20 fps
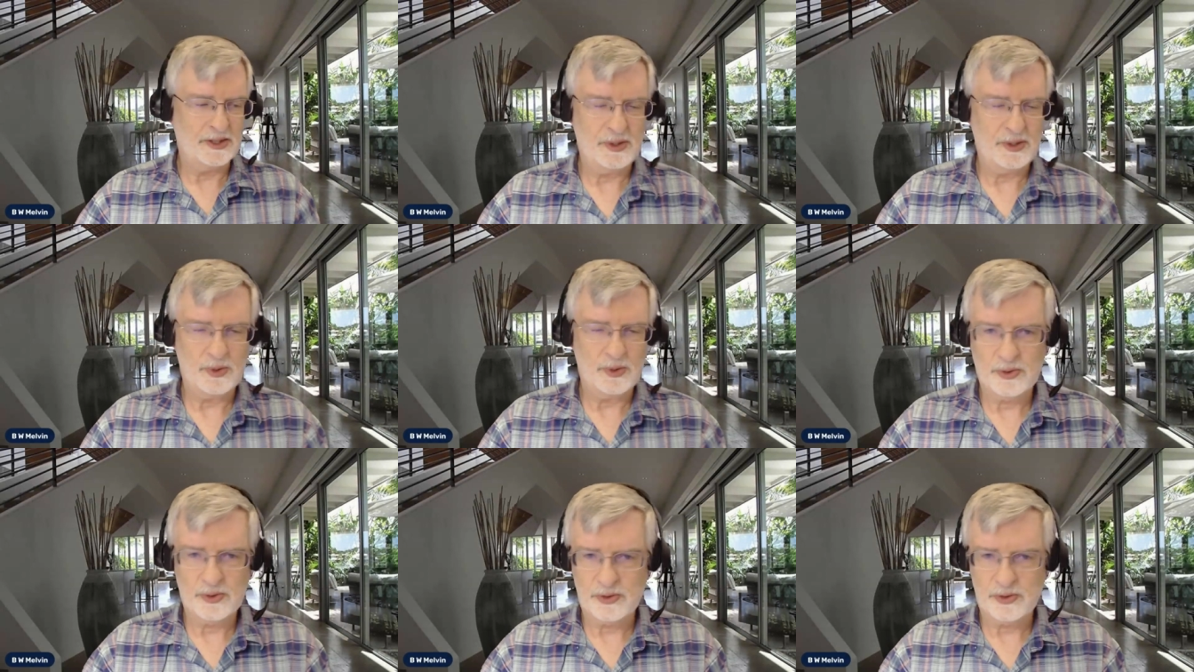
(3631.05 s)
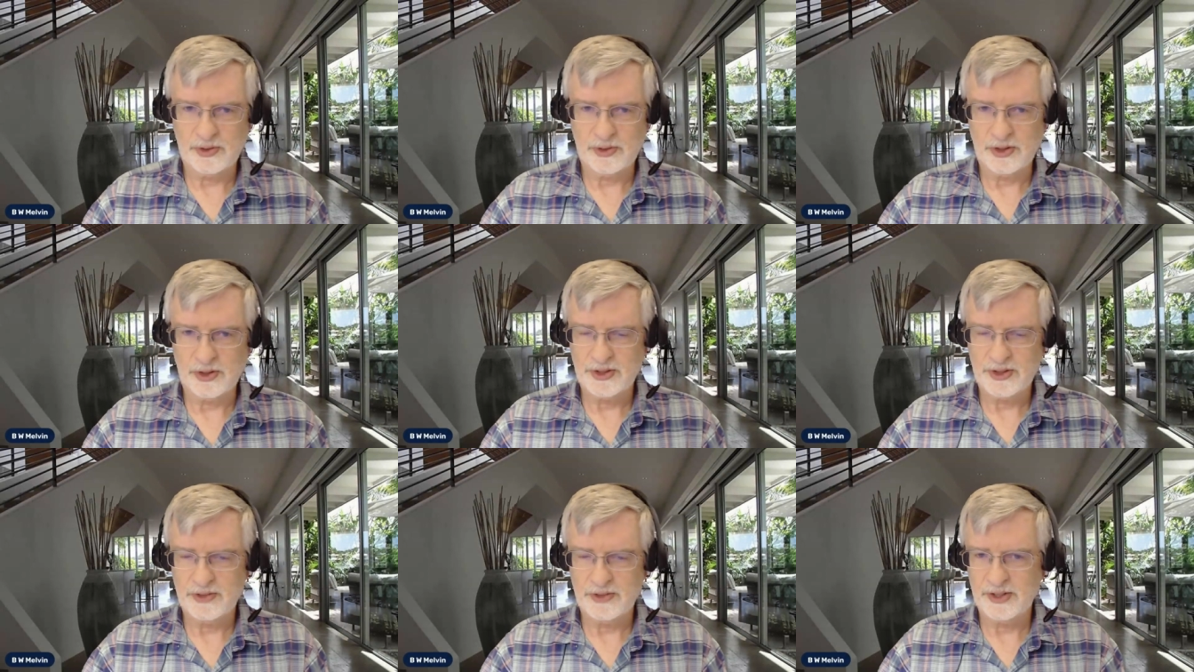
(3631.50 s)
the older
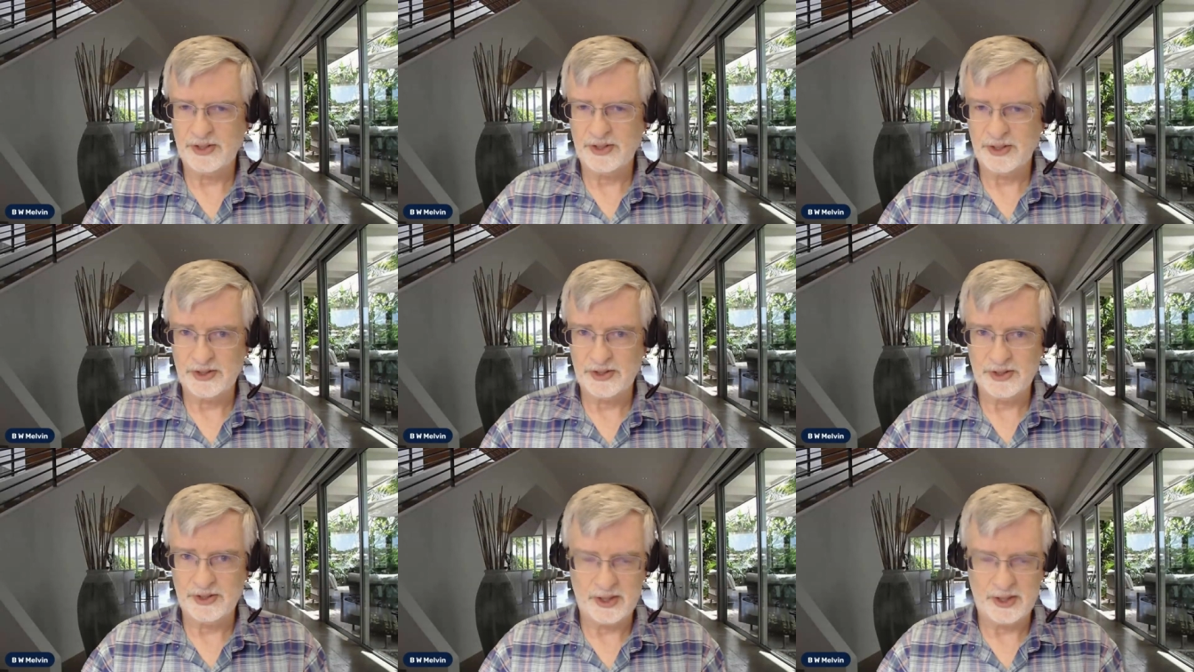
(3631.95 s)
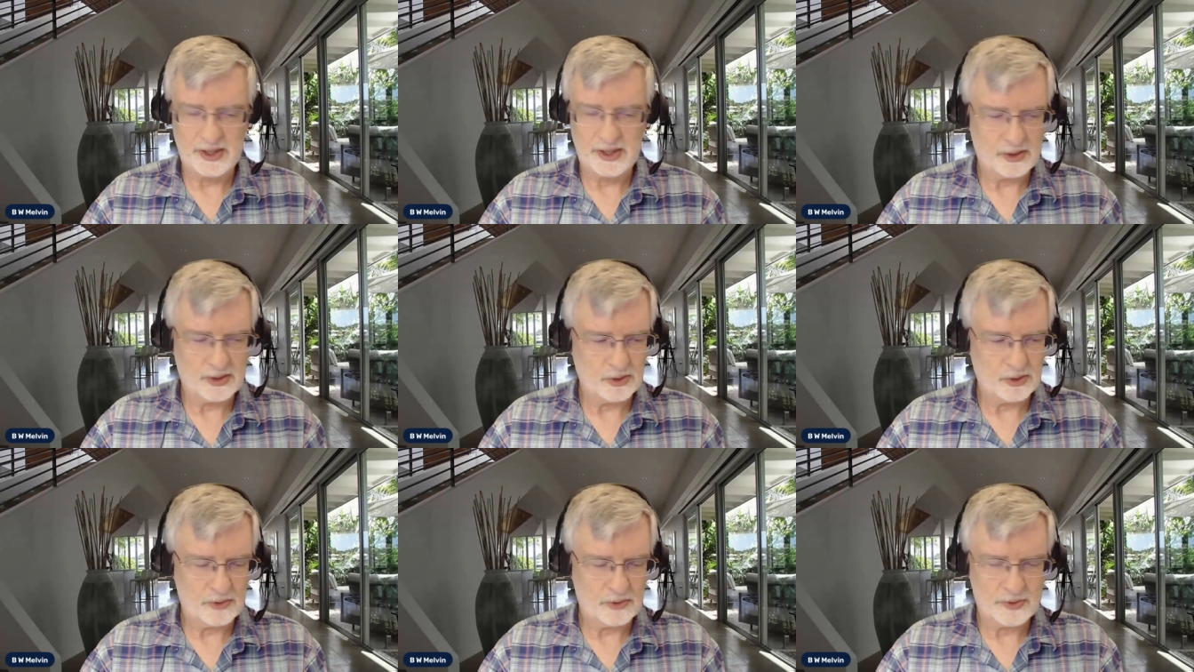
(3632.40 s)
version of the dictionary, I
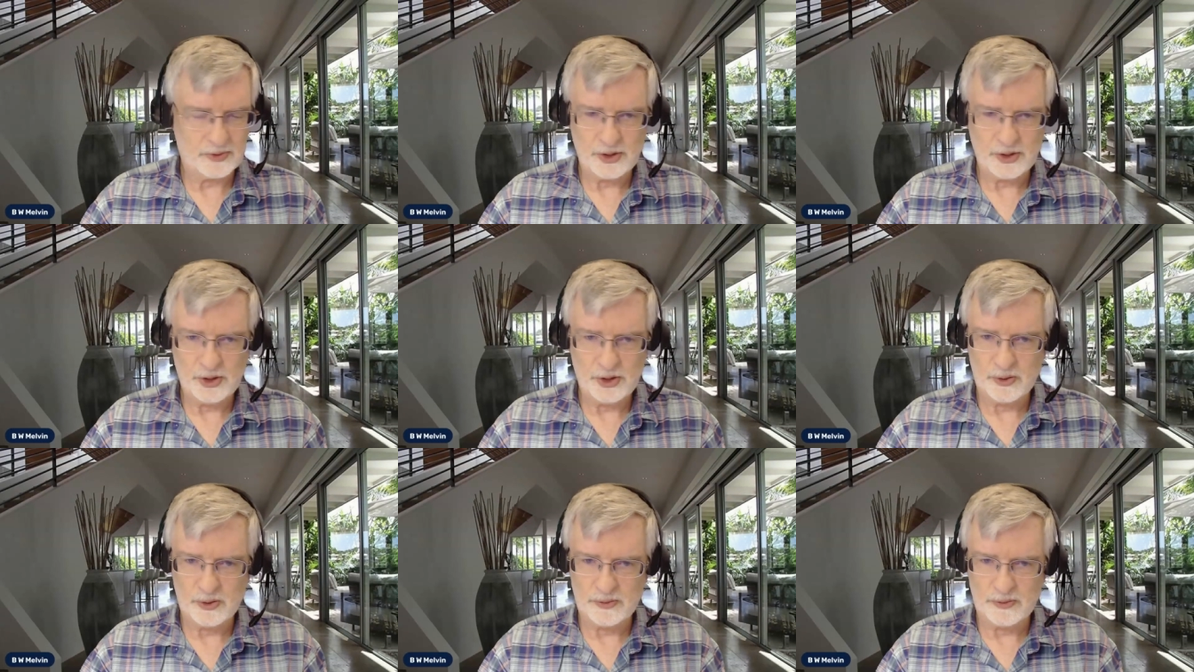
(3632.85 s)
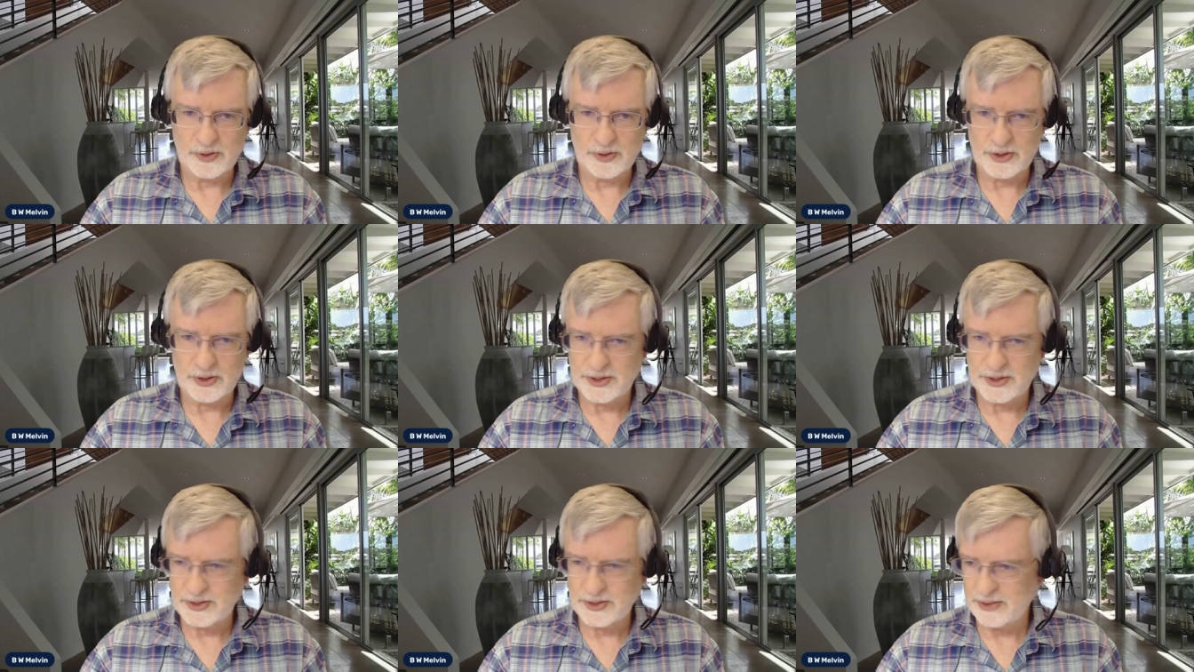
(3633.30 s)
don't know if the newer
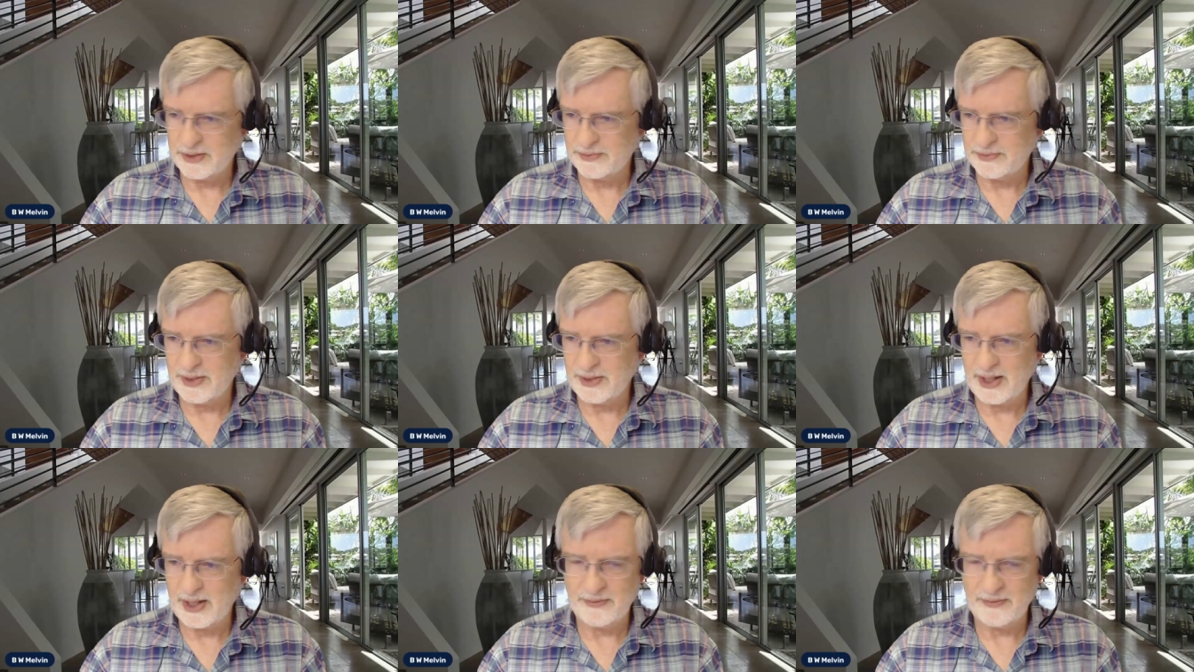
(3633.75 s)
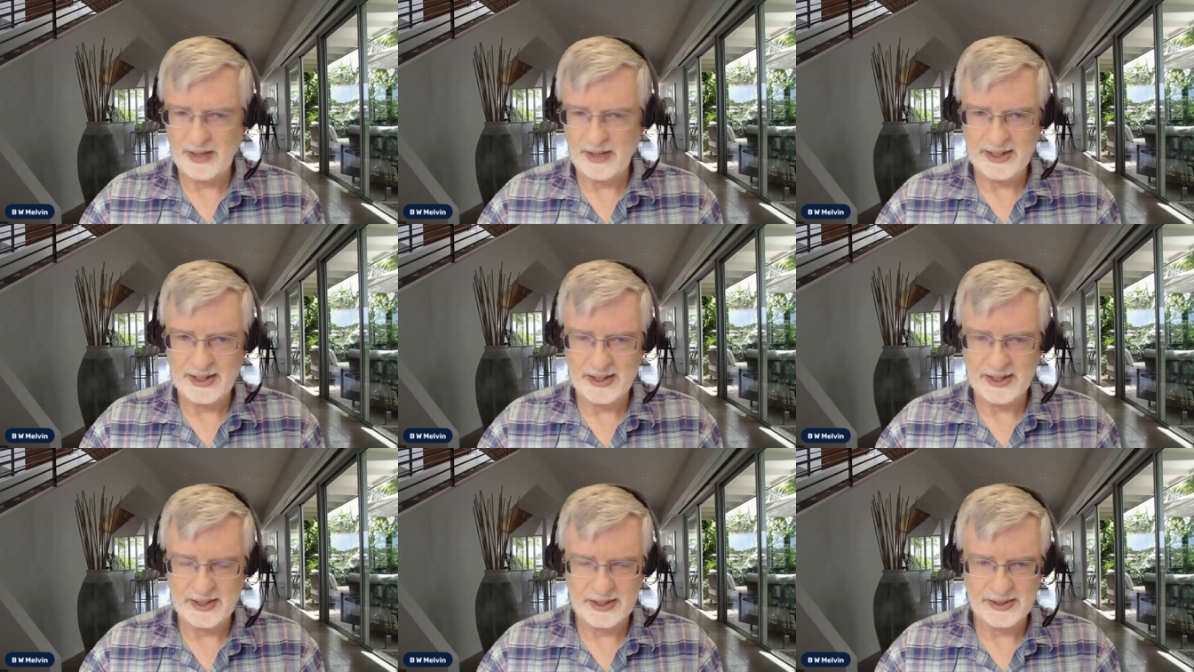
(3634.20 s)
versions have, have
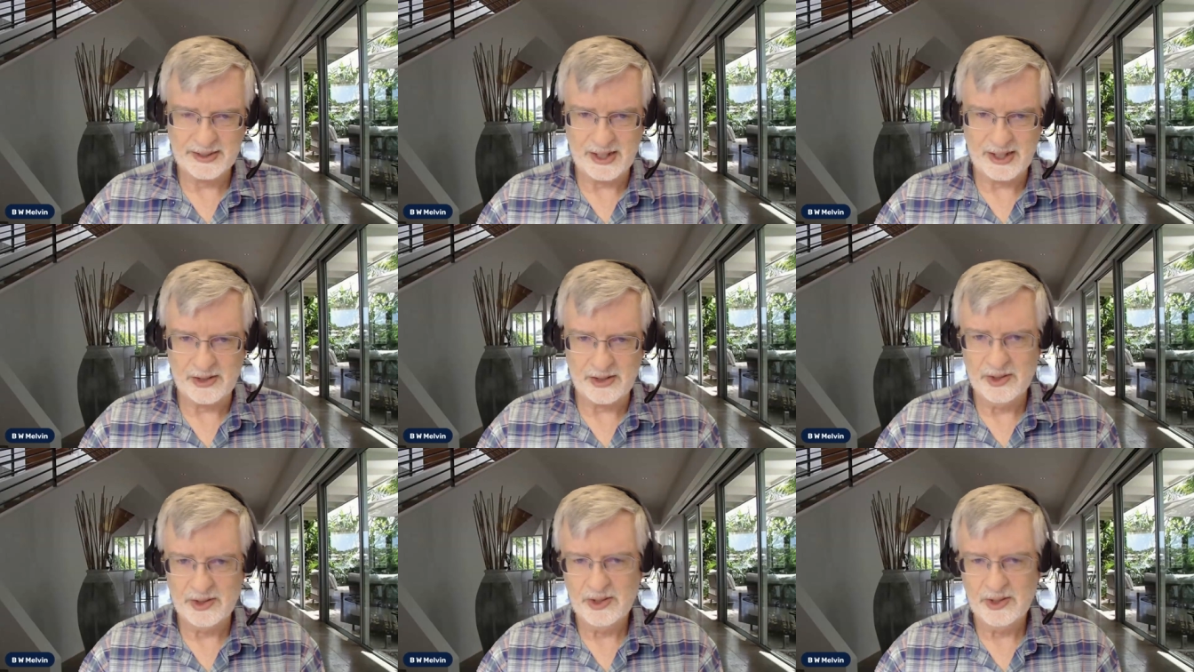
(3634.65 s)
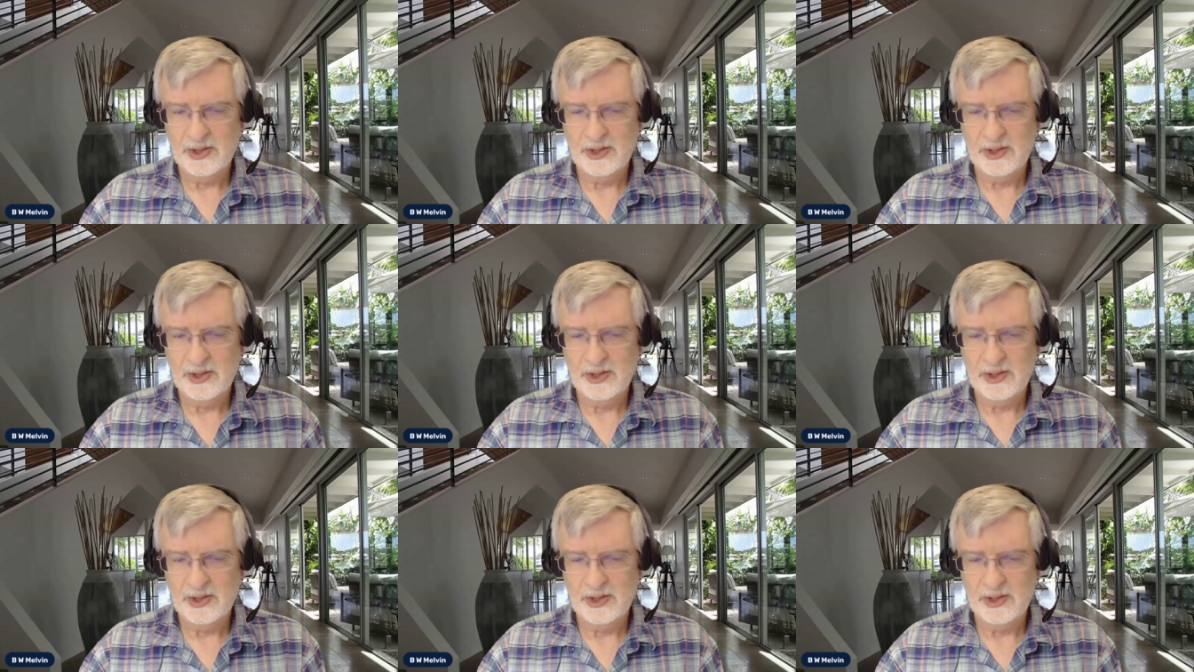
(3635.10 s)
edited this out,